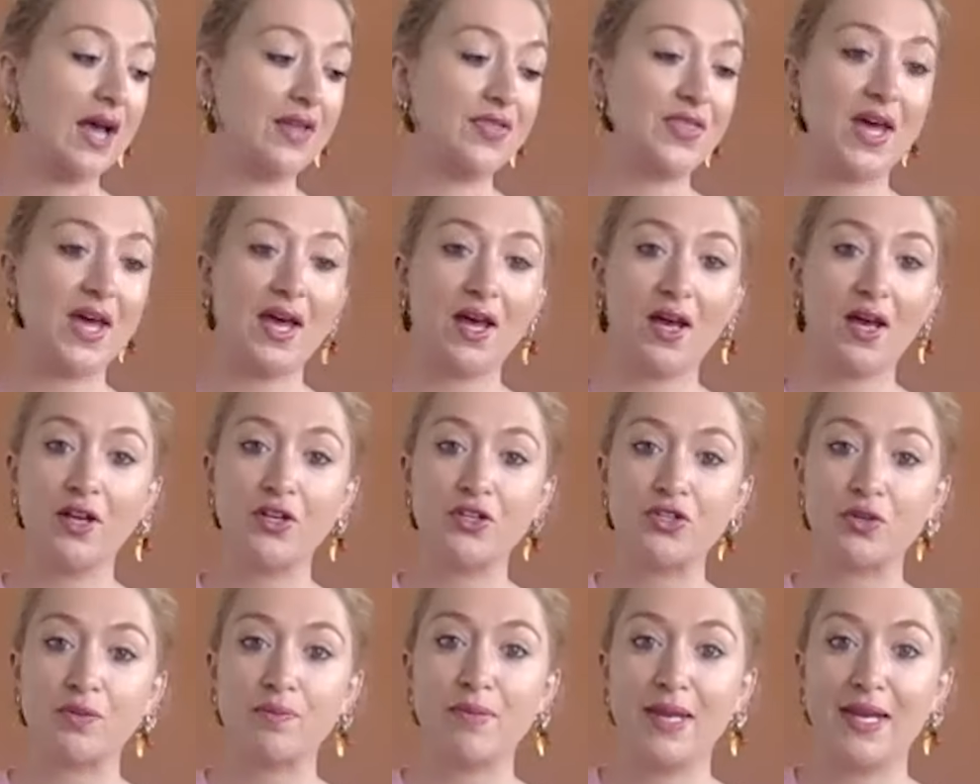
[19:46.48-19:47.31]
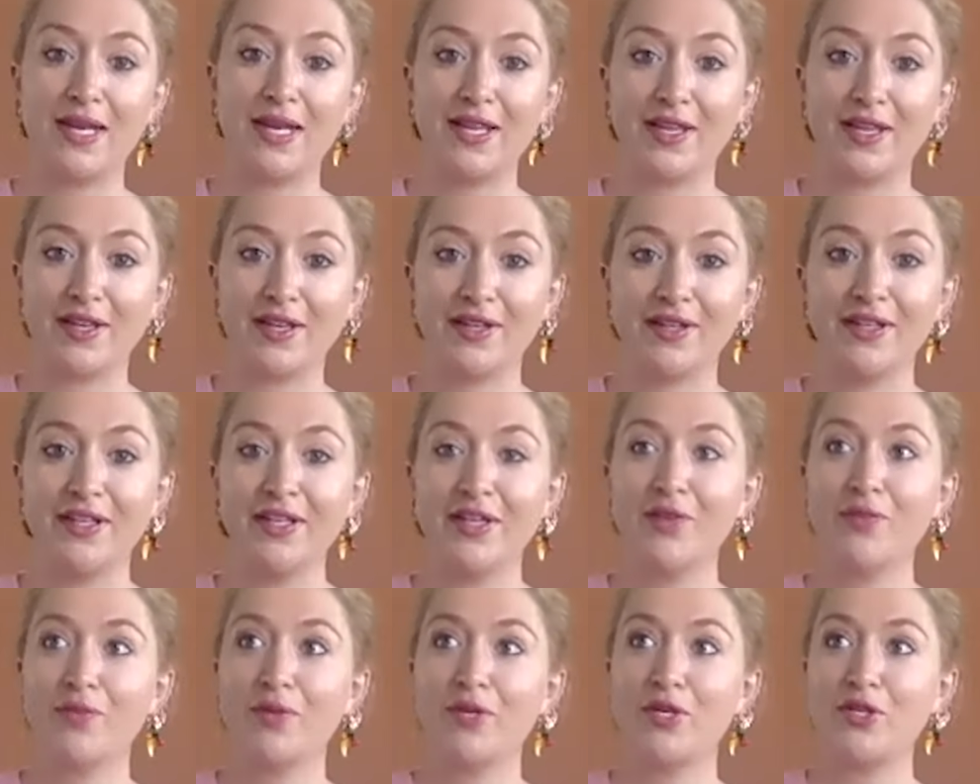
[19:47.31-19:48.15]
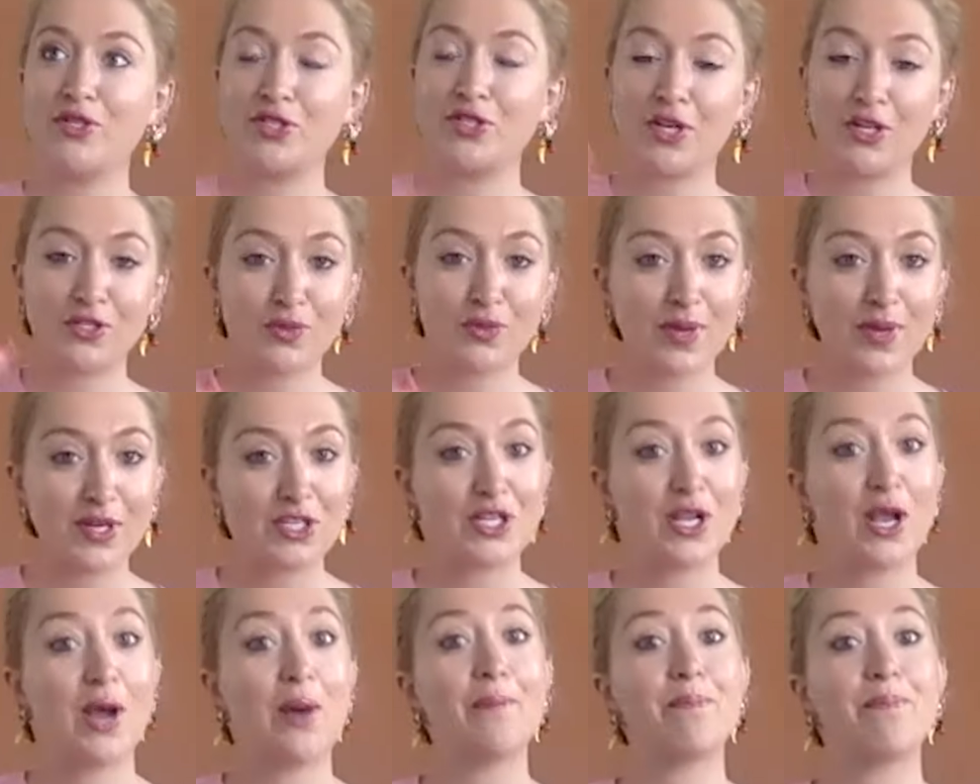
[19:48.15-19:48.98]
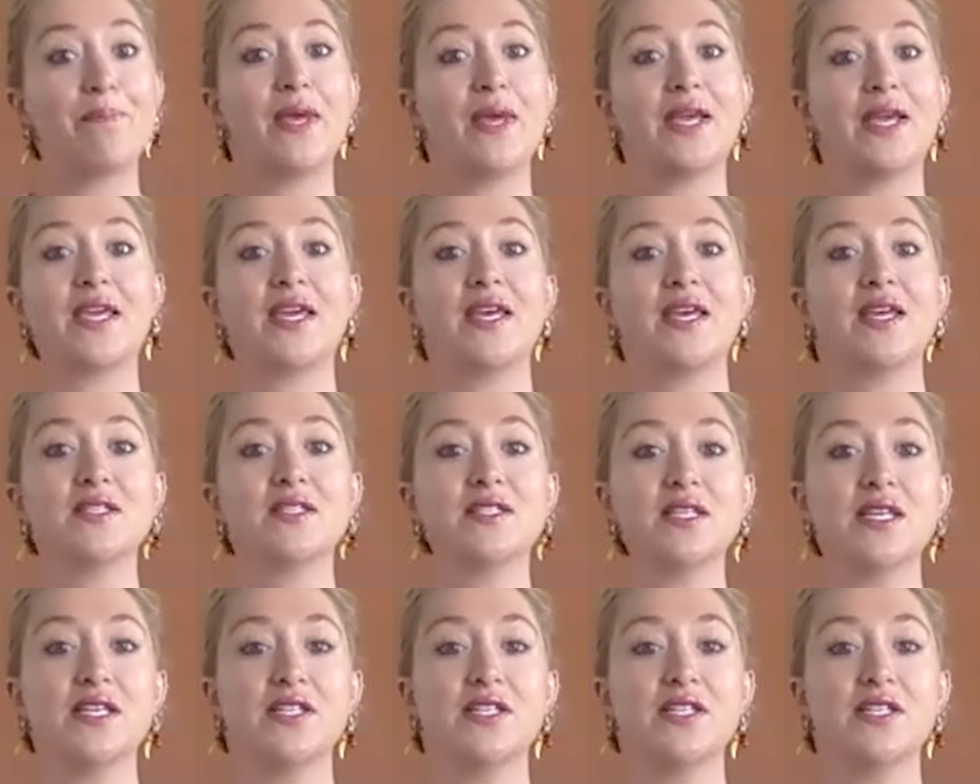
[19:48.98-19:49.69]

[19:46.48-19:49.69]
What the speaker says: That 100 million, when you start to actually unpick it,